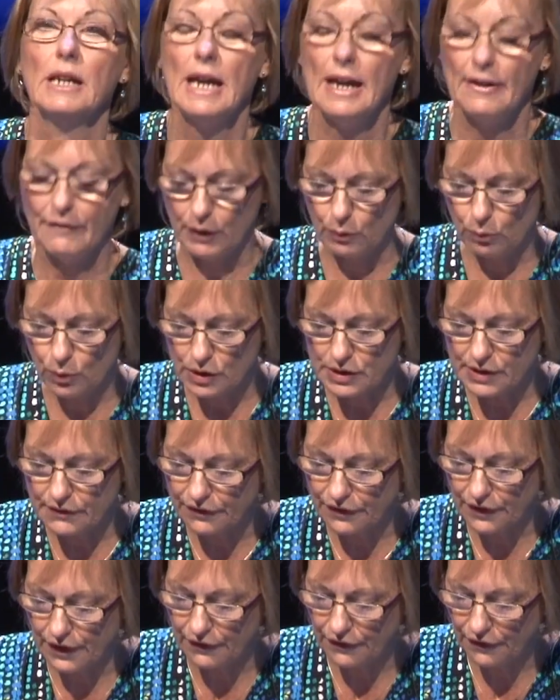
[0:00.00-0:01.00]
if it wasn't
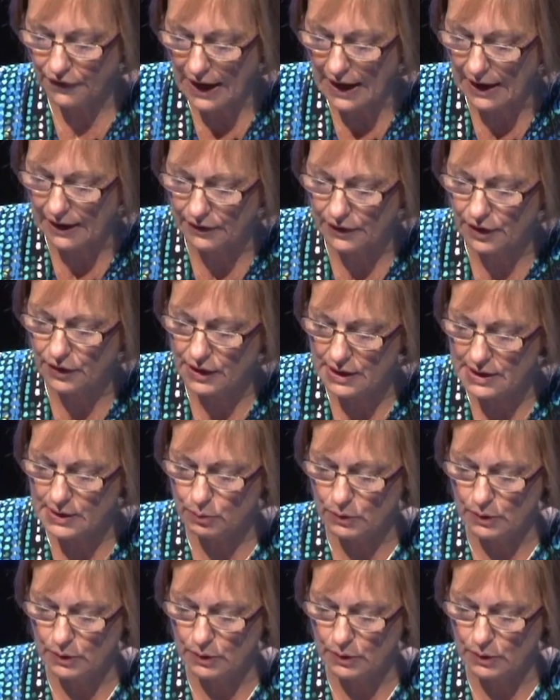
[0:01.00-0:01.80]
for the fact that this